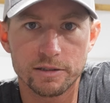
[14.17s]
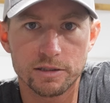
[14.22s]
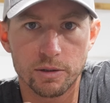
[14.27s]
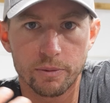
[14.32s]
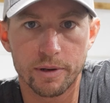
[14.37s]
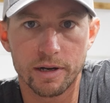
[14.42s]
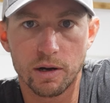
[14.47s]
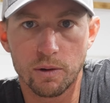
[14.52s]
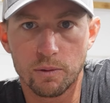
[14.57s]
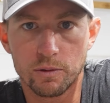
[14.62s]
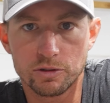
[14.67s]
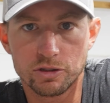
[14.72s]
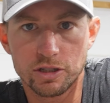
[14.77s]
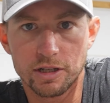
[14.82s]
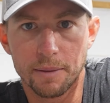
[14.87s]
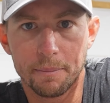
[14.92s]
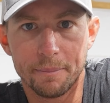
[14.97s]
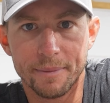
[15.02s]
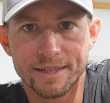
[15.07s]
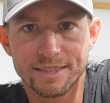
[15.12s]
so we don't want you
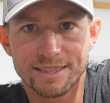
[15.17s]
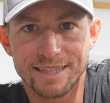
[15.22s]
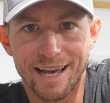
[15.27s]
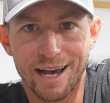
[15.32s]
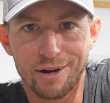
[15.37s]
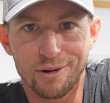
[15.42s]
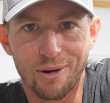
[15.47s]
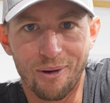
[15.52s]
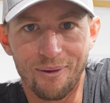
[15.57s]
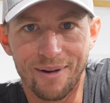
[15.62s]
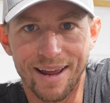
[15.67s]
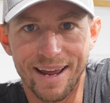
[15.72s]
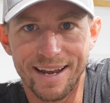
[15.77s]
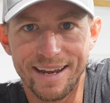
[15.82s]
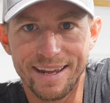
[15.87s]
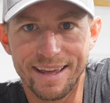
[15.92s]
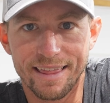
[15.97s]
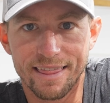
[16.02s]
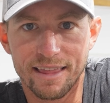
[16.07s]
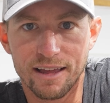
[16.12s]
to miss out on
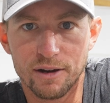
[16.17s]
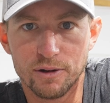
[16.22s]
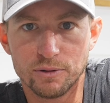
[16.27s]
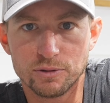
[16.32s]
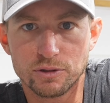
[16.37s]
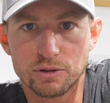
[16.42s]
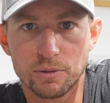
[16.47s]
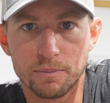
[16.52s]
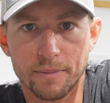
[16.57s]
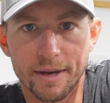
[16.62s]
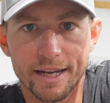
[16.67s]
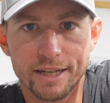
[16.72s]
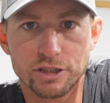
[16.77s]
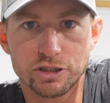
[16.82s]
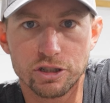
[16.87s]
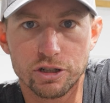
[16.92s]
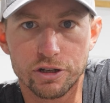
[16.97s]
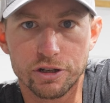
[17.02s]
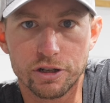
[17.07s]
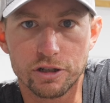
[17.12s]
any of those, so make
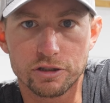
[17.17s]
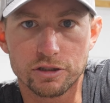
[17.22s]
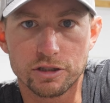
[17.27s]
sure you're